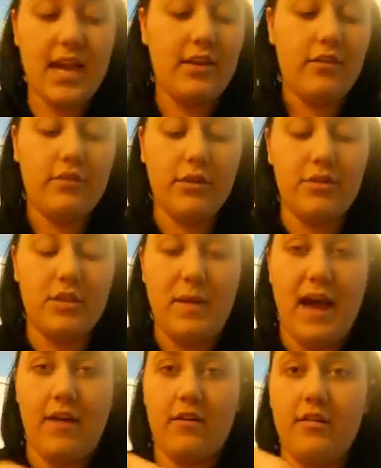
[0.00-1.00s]
take your loose
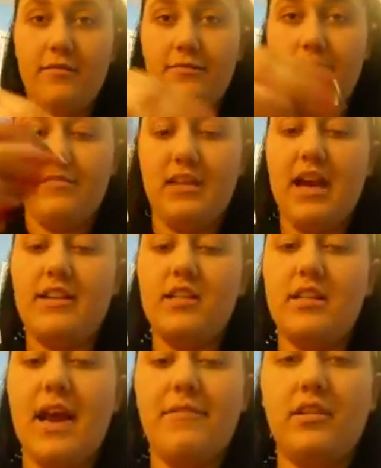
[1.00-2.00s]
powder. I
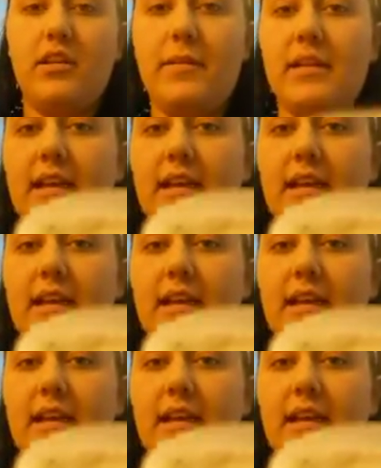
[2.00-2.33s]
just have a little bit